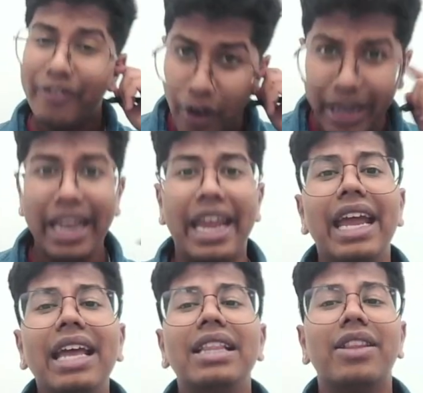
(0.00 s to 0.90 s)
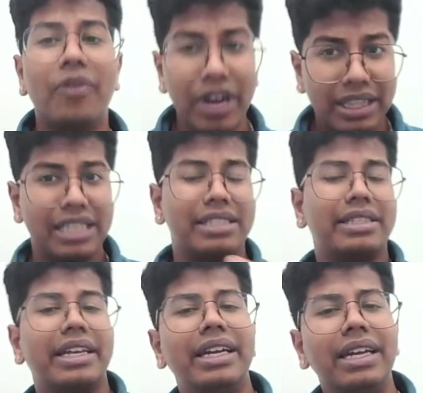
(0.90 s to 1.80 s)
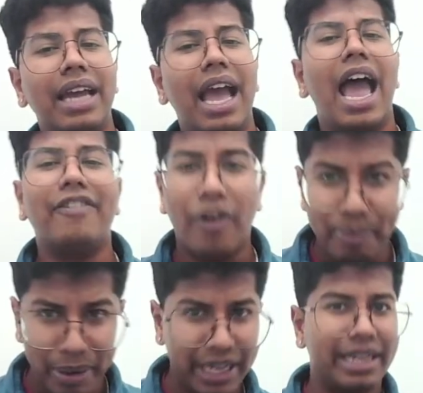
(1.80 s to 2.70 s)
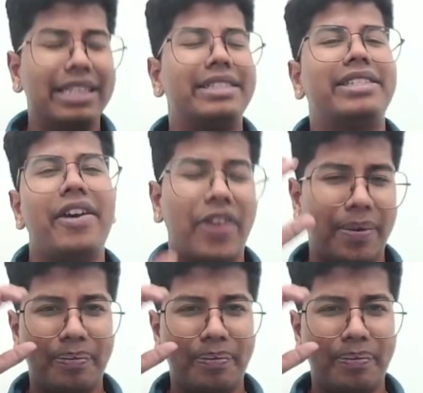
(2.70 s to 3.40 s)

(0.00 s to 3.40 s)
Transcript: For A, the width is 3. And for B, it's 7.